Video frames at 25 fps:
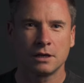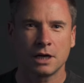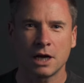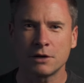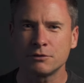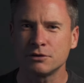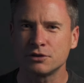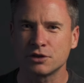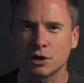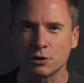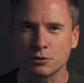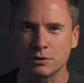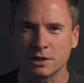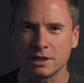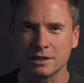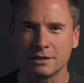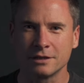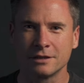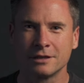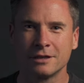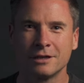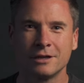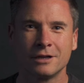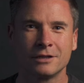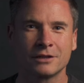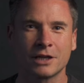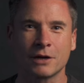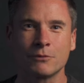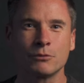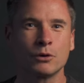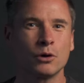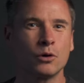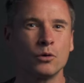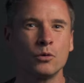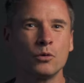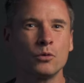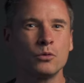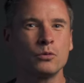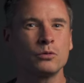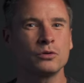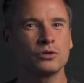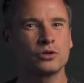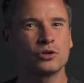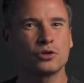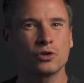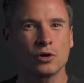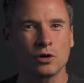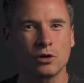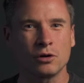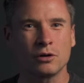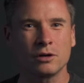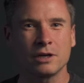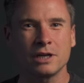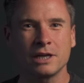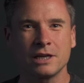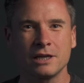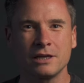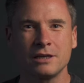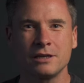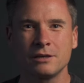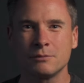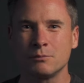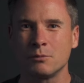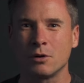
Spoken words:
Only joking, they were all shot in